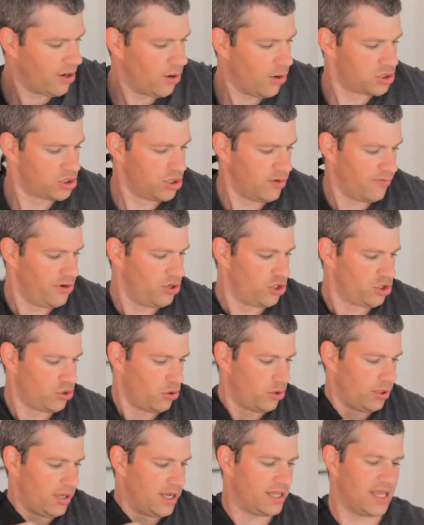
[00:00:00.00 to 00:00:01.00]
goes over your
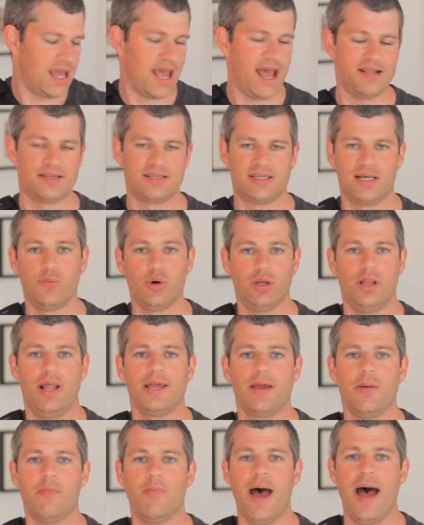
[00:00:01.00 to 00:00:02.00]
shoulder like that, somewhat
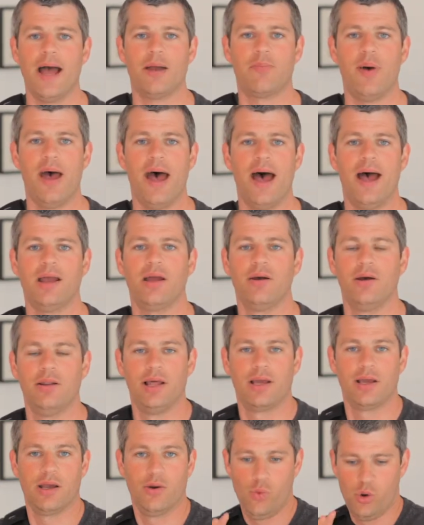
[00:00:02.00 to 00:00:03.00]
like a backpack,
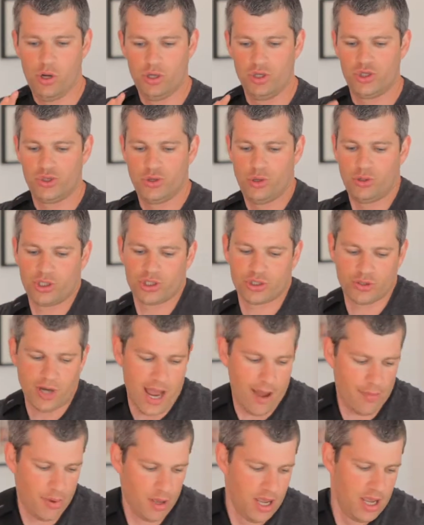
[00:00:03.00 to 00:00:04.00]
like a one shoulder
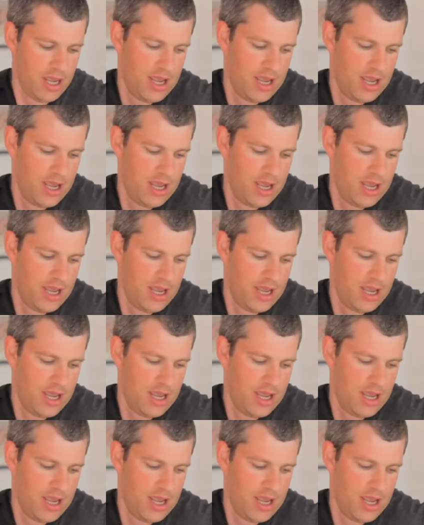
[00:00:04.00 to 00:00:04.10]
strap,